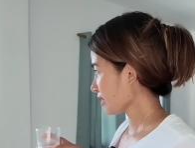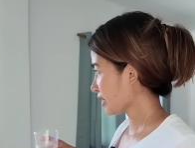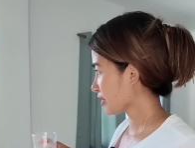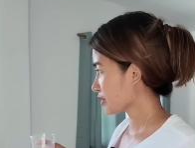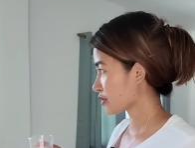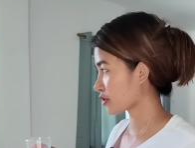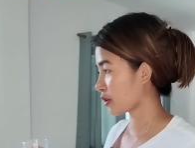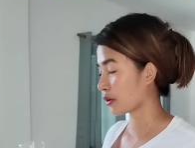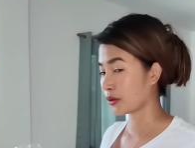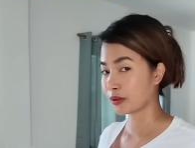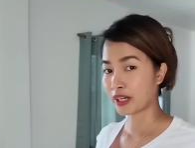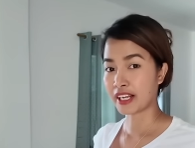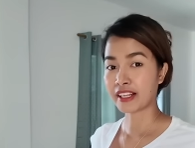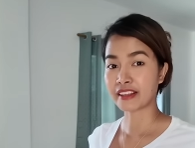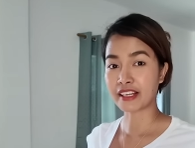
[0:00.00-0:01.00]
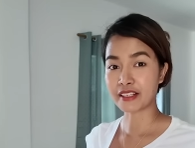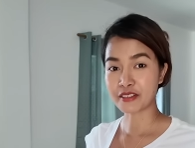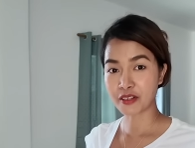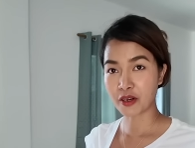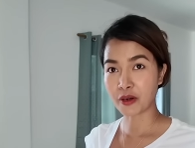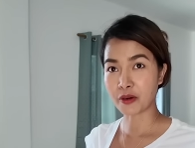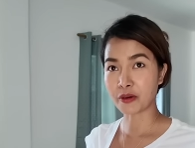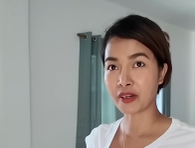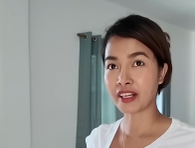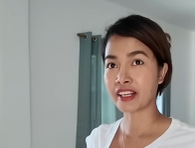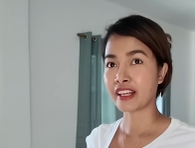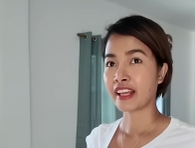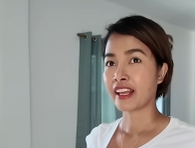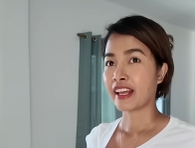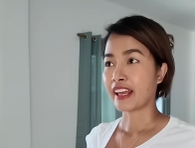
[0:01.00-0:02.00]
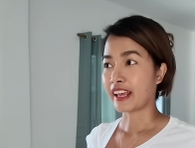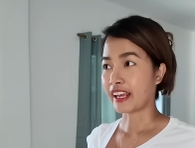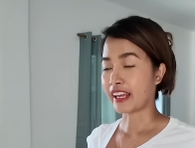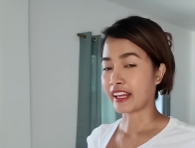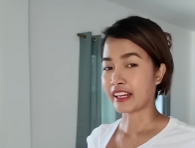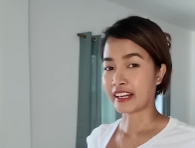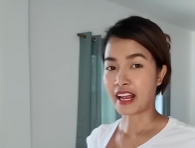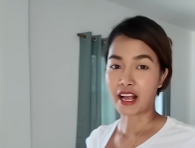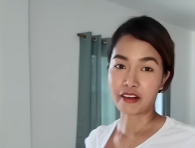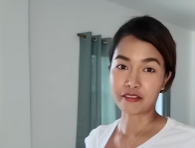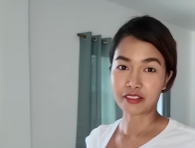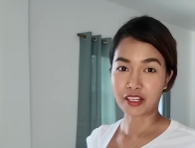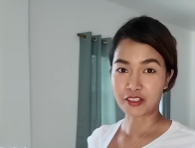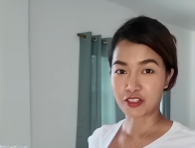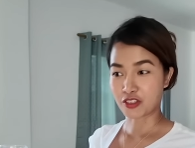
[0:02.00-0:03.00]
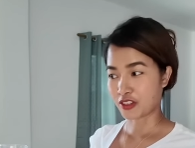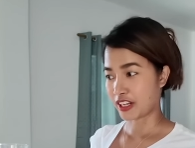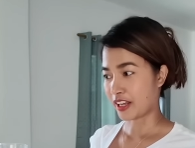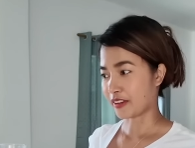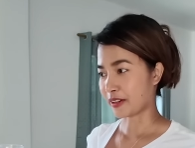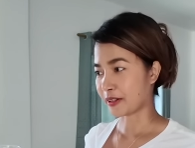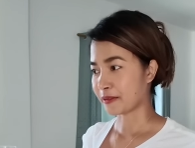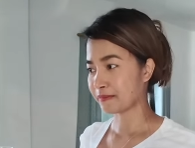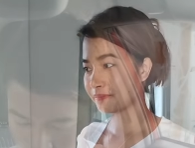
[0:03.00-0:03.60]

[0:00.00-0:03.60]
So let's go and have lunch together.